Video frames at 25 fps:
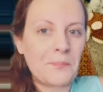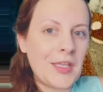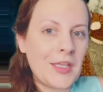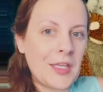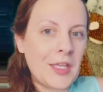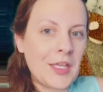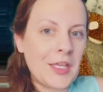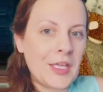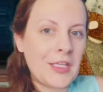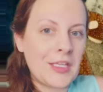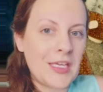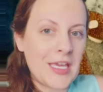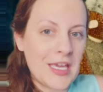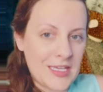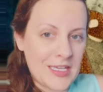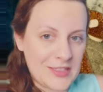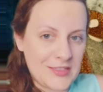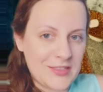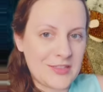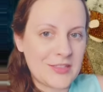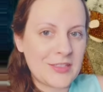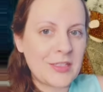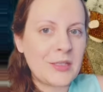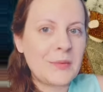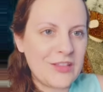
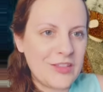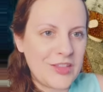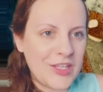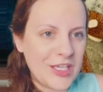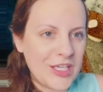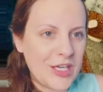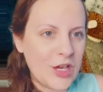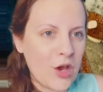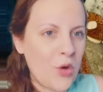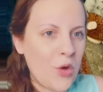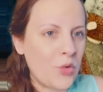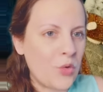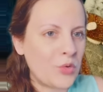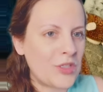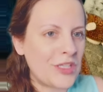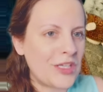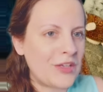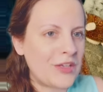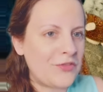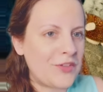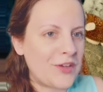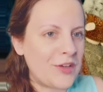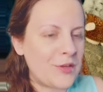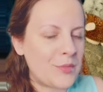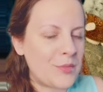Yes, the only
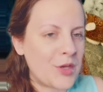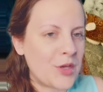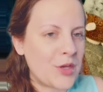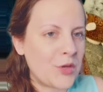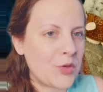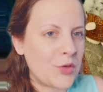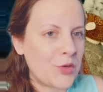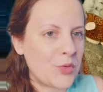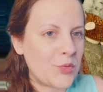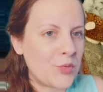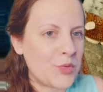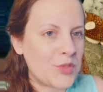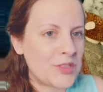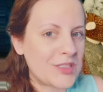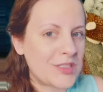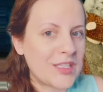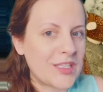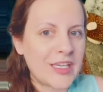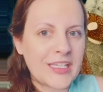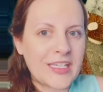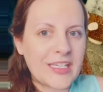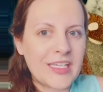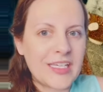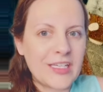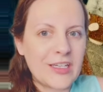female who was lucky
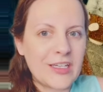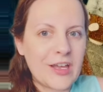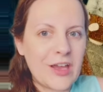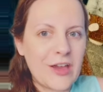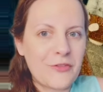enough